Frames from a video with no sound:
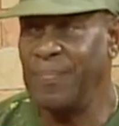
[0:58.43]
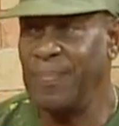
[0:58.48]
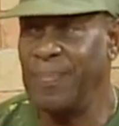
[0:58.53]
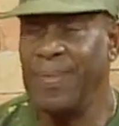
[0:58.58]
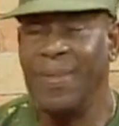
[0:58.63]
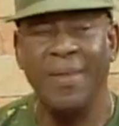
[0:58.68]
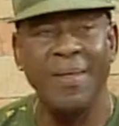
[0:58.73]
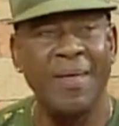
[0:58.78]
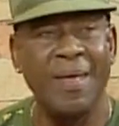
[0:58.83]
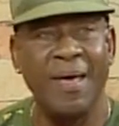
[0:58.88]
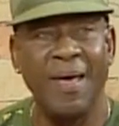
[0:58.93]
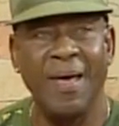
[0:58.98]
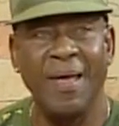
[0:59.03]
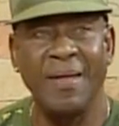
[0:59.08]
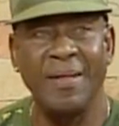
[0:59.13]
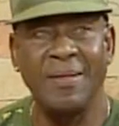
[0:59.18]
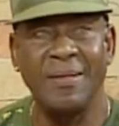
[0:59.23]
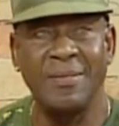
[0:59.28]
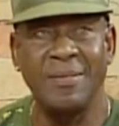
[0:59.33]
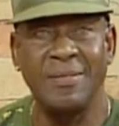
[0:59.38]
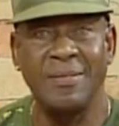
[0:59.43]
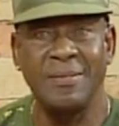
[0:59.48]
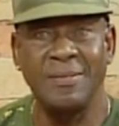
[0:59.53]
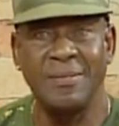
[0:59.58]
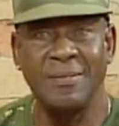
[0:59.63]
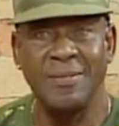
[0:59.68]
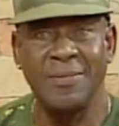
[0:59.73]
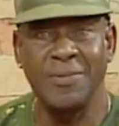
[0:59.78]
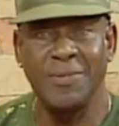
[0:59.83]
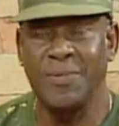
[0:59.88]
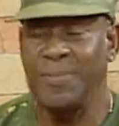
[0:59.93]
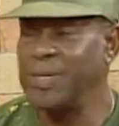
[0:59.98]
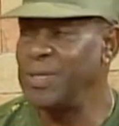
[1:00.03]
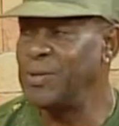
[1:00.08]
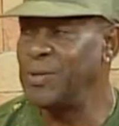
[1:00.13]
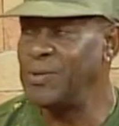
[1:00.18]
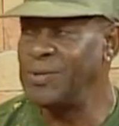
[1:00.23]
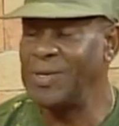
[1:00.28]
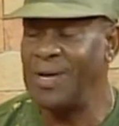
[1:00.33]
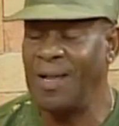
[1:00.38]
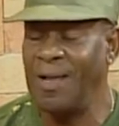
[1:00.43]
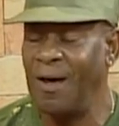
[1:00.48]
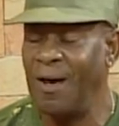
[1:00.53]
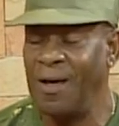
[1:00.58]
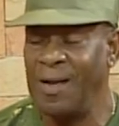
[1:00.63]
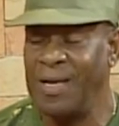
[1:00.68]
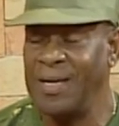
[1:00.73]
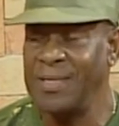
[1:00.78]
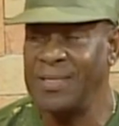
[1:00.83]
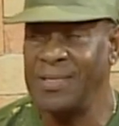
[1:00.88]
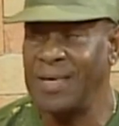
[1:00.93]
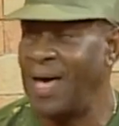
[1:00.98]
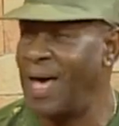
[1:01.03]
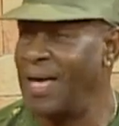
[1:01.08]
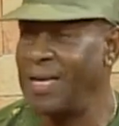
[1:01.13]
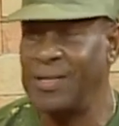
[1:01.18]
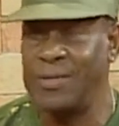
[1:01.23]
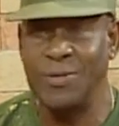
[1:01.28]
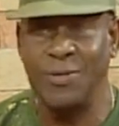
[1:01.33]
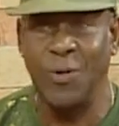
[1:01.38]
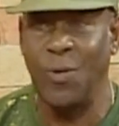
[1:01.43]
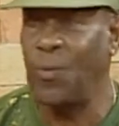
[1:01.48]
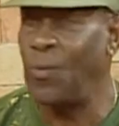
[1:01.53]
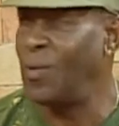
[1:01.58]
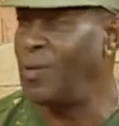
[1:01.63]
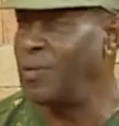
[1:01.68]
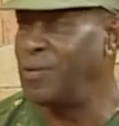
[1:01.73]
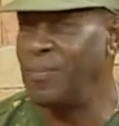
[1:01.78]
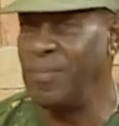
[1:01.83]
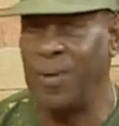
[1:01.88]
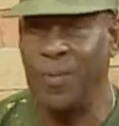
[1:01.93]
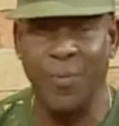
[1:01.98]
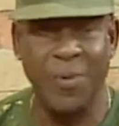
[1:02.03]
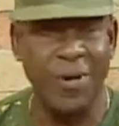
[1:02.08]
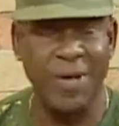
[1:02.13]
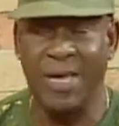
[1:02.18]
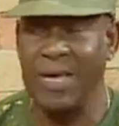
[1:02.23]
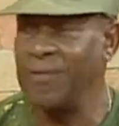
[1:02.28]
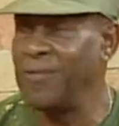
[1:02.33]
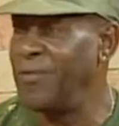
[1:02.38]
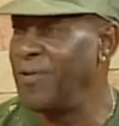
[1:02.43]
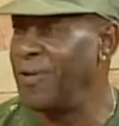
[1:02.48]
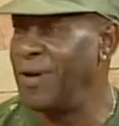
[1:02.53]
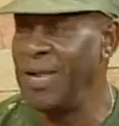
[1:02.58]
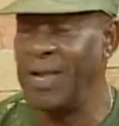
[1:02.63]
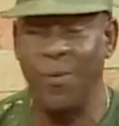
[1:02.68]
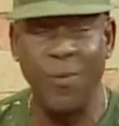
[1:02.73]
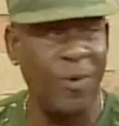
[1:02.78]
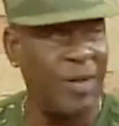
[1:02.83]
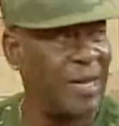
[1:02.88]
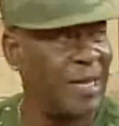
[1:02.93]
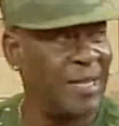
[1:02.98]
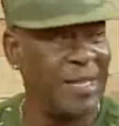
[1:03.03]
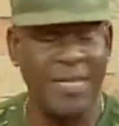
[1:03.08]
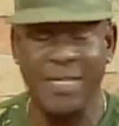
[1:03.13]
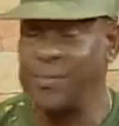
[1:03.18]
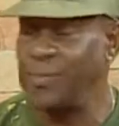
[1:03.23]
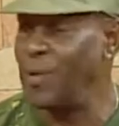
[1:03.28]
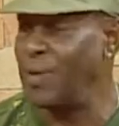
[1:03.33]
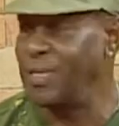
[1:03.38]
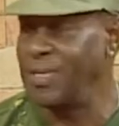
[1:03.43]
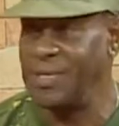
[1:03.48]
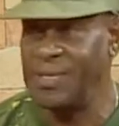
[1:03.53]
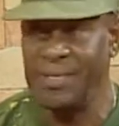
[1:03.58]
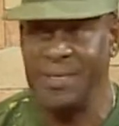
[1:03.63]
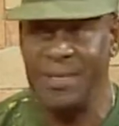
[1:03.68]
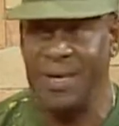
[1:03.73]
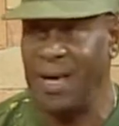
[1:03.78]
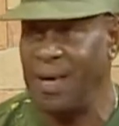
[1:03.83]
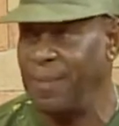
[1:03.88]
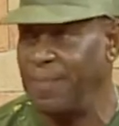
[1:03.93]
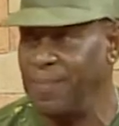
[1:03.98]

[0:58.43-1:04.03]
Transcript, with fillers: Yeah. And to be totally honest, I don't want to be working for anyone at this point in time.